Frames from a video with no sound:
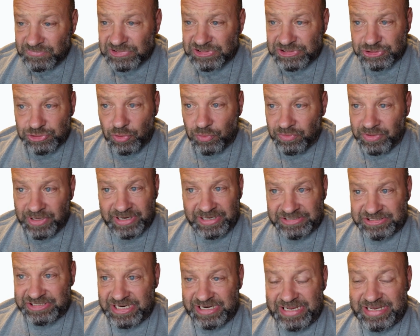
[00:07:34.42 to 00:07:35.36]
So, like
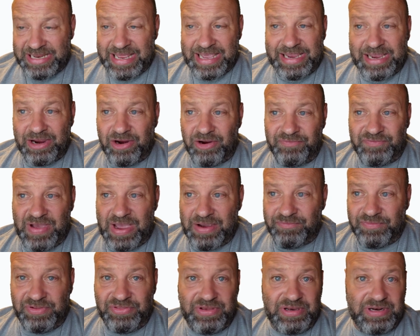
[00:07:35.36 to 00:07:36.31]
I said, they take care of
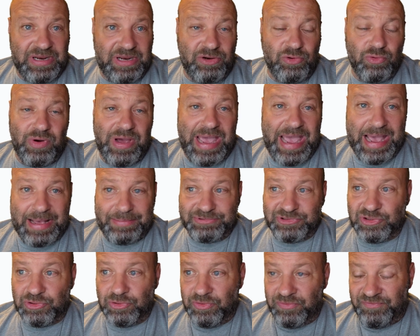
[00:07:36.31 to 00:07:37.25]
everything. They do an
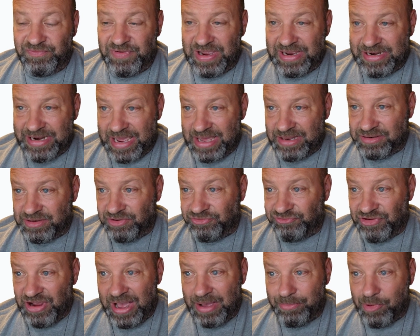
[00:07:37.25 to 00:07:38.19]
absolute fantastic
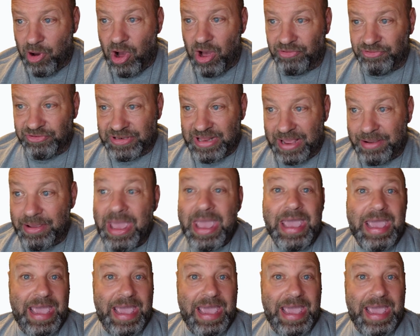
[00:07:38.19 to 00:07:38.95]
job all the time.